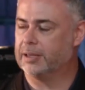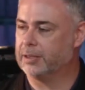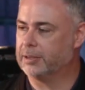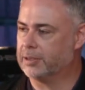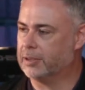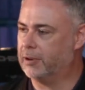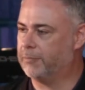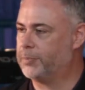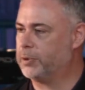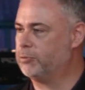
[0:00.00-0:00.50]

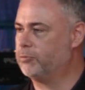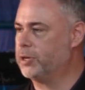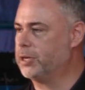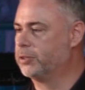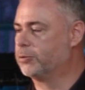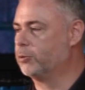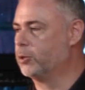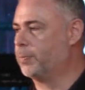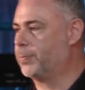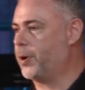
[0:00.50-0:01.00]
I've been reading
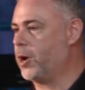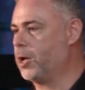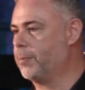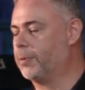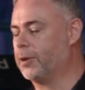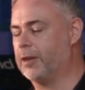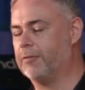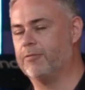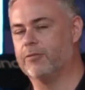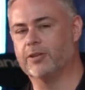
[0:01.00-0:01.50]
through the Bible
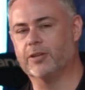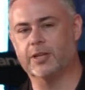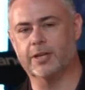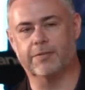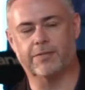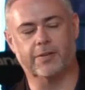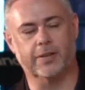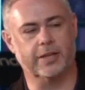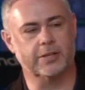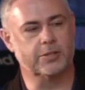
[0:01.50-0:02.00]
every year for
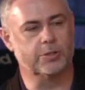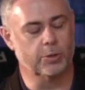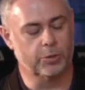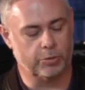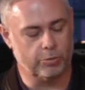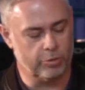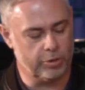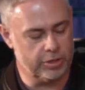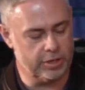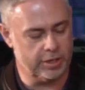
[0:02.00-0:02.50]
the last two or
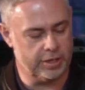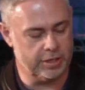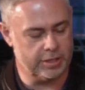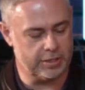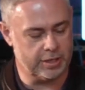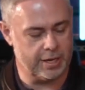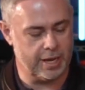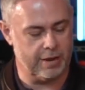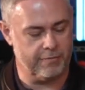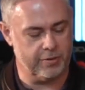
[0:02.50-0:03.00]
three years,
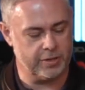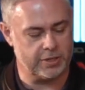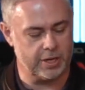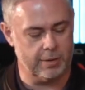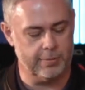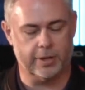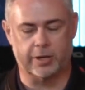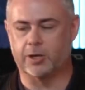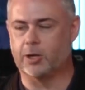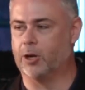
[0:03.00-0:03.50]
and every
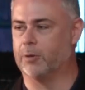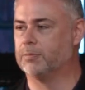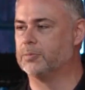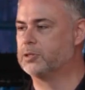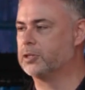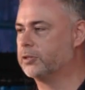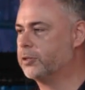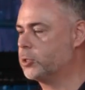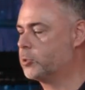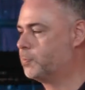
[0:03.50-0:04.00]
time I come
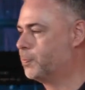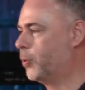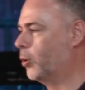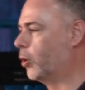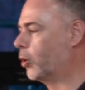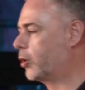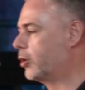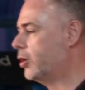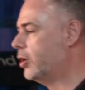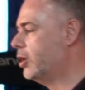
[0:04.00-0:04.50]
to this
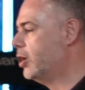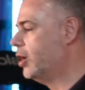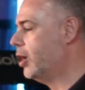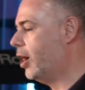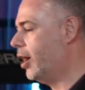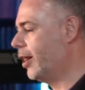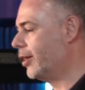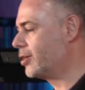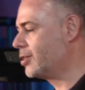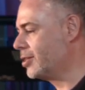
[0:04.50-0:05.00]
book,
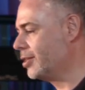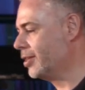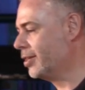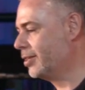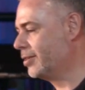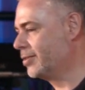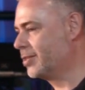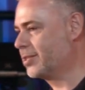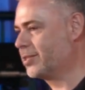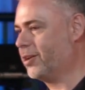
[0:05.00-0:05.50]
I actually
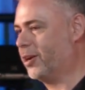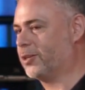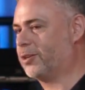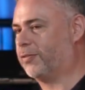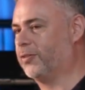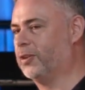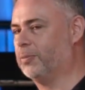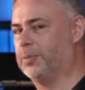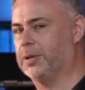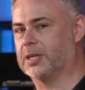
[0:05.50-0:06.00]
start to
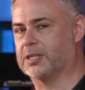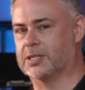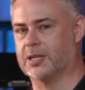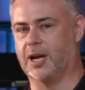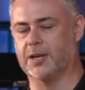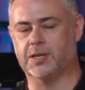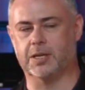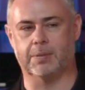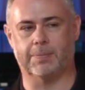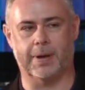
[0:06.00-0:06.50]
feel a bit
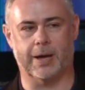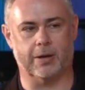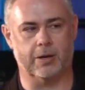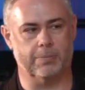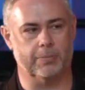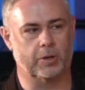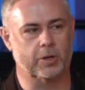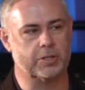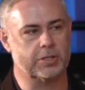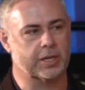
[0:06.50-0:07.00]
excited about it
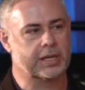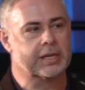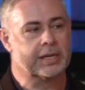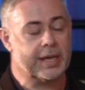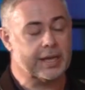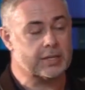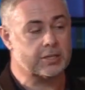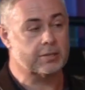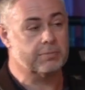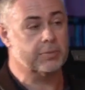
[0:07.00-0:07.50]
because you can
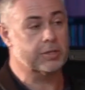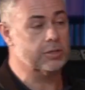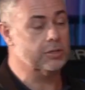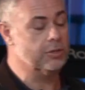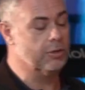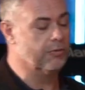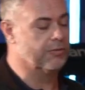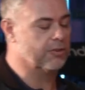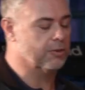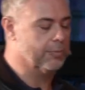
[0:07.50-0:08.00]
get something
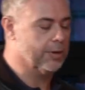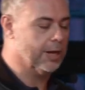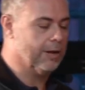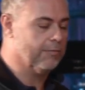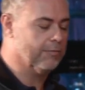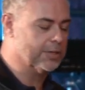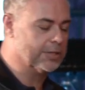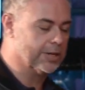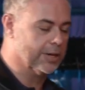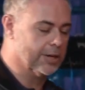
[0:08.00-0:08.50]
new from it
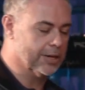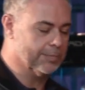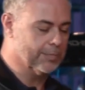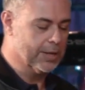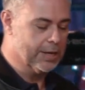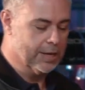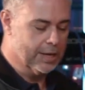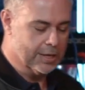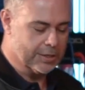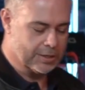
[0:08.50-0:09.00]
every time.
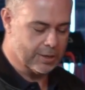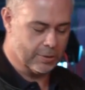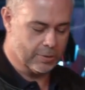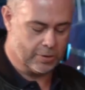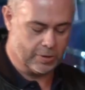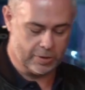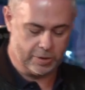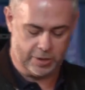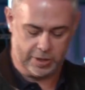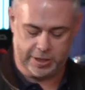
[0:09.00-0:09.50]
So
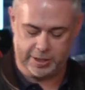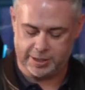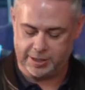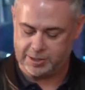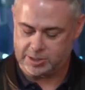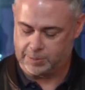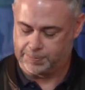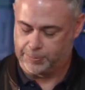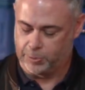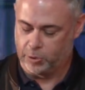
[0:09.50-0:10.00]
it is
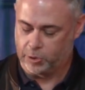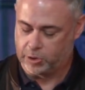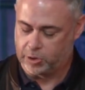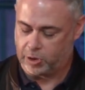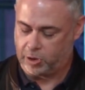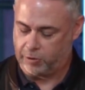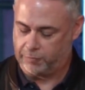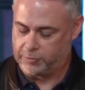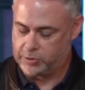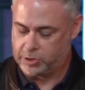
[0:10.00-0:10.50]
the book
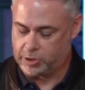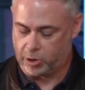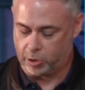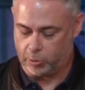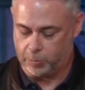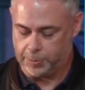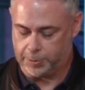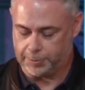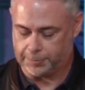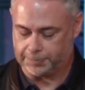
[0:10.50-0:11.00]
of Job.